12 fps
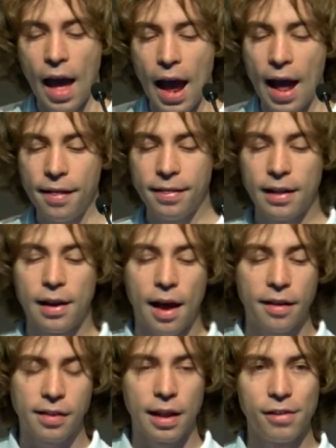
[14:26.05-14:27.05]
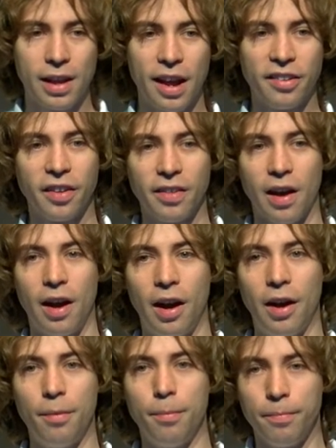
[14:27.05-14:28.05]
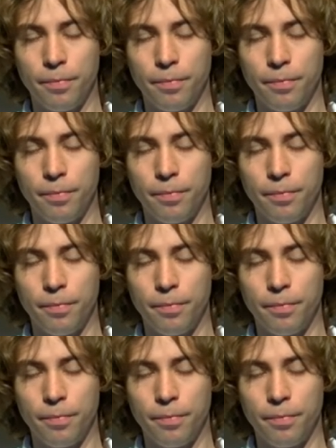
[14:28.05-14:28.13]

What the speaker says: and the last level caches are